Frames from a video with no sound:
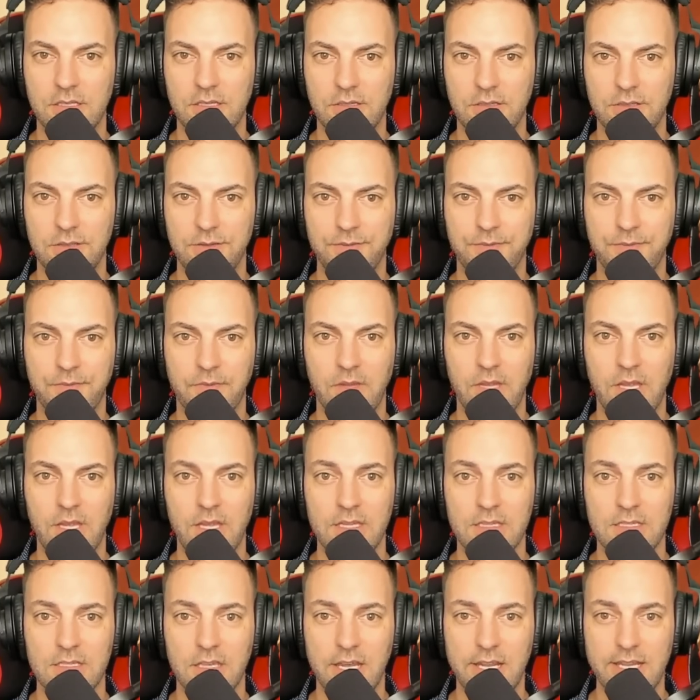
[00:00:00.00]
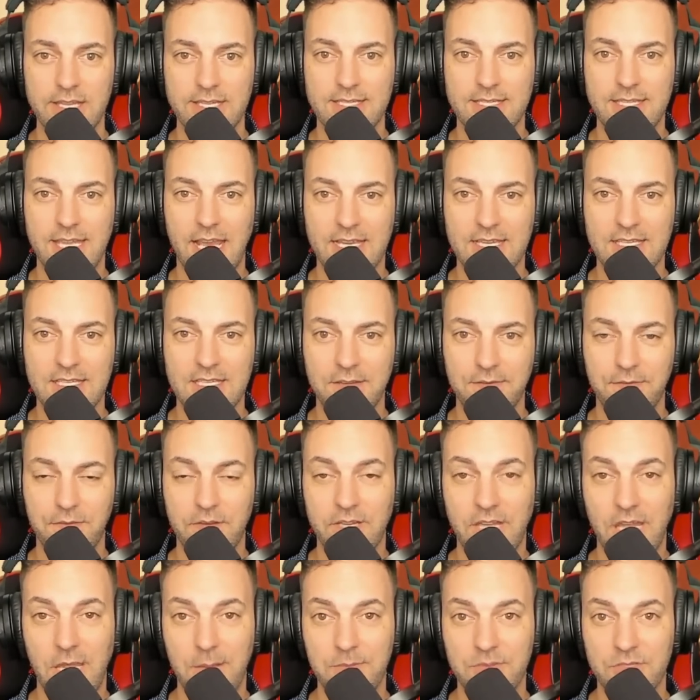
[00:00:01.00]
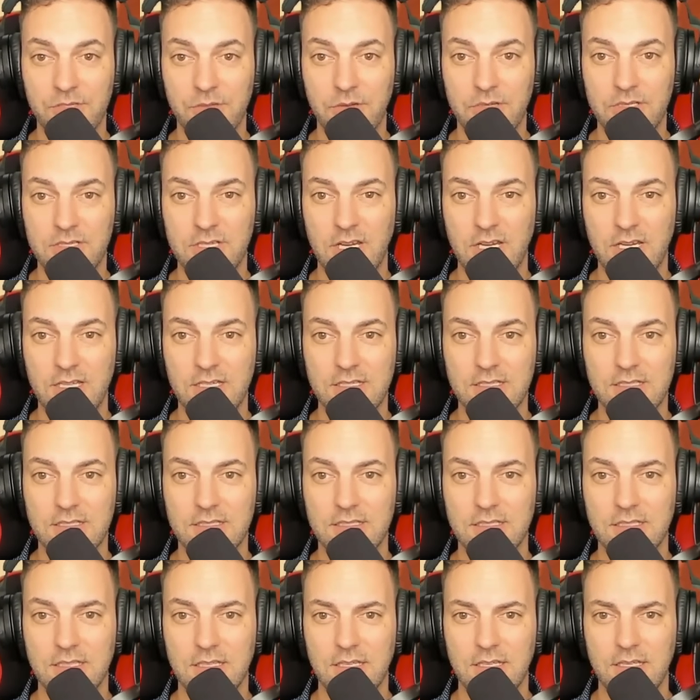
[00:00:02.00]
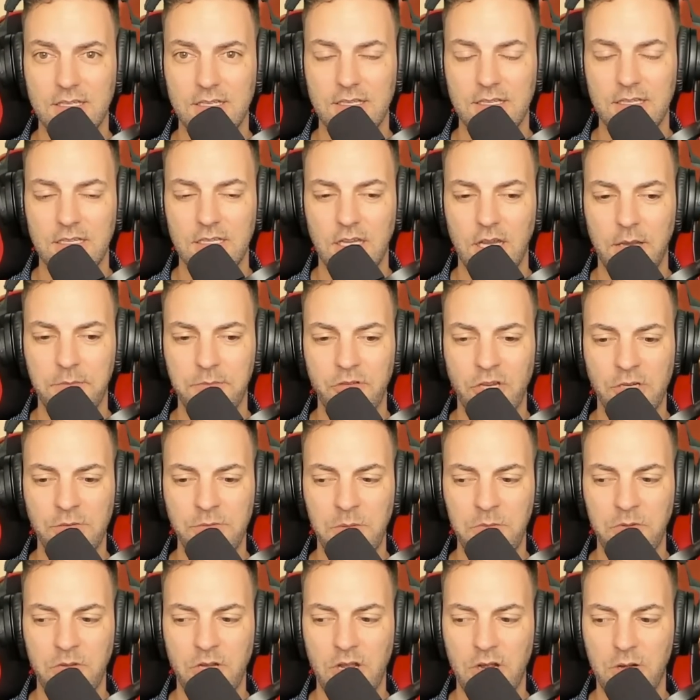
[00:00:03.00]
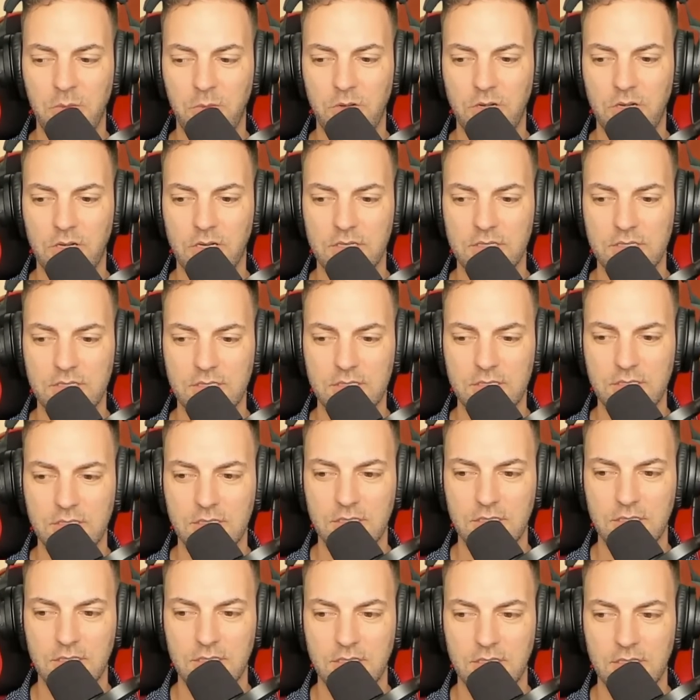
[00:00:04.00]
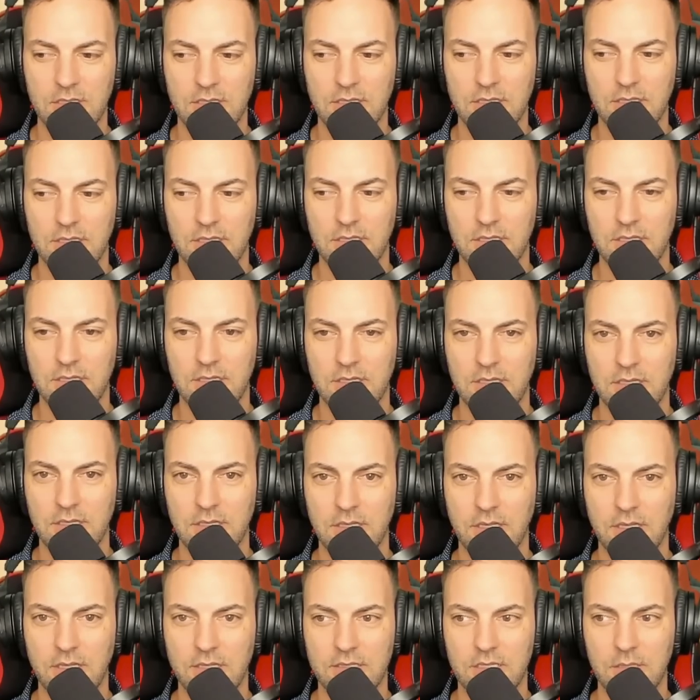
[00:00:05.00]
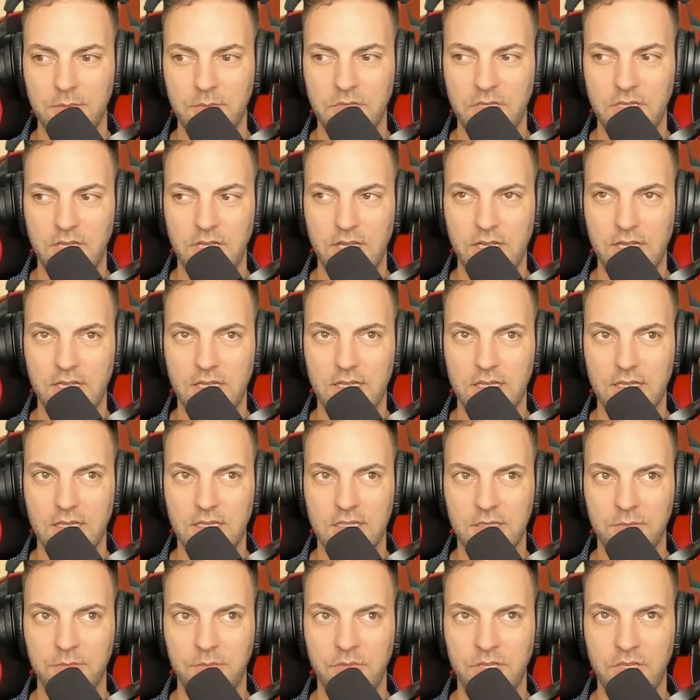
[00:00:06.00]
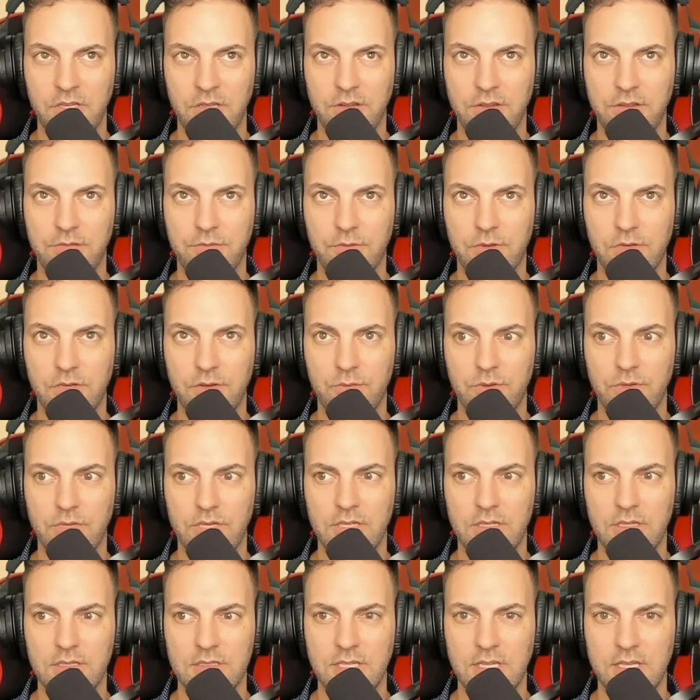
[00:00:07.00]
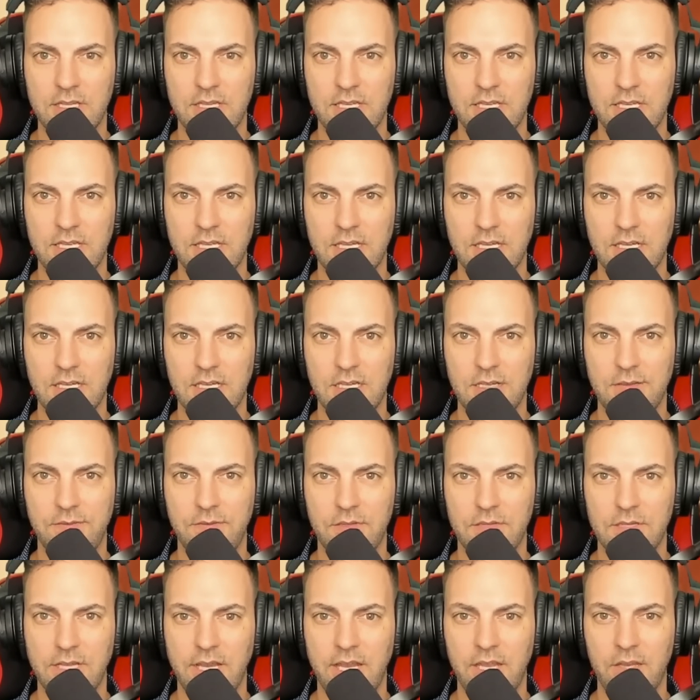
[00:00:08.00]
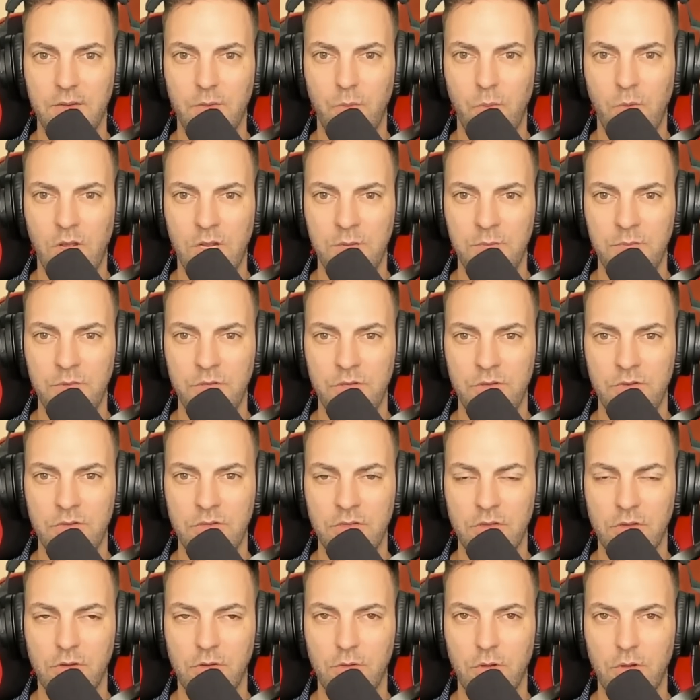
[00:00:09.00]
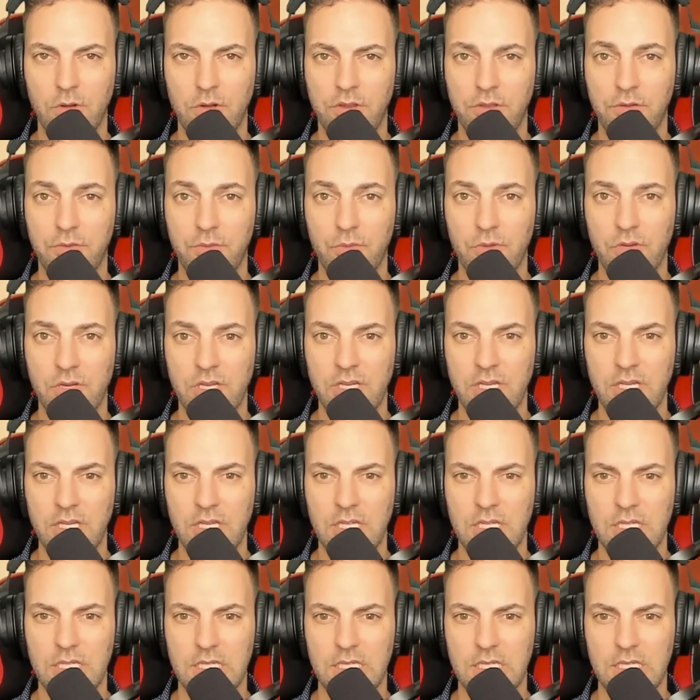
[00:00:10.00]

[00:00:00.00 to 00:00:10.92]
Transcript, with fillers: It's got a sexy free game though, it does. I'm trying to remember how it works. Something like the middle three reels, I think. If you land one noon, it'll grow to three.